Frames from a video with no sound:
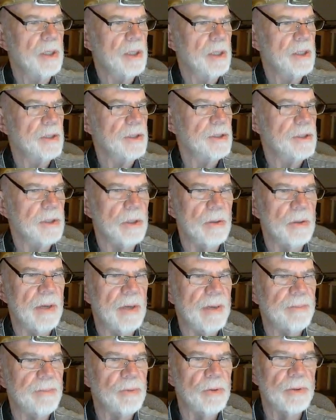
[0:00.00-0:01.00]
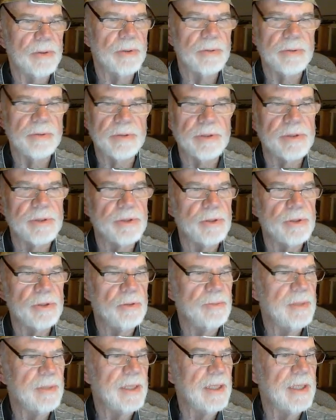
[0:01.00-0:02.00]
So I'm going to
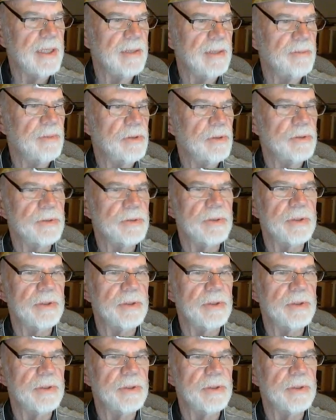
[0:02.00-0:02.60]
assume I had most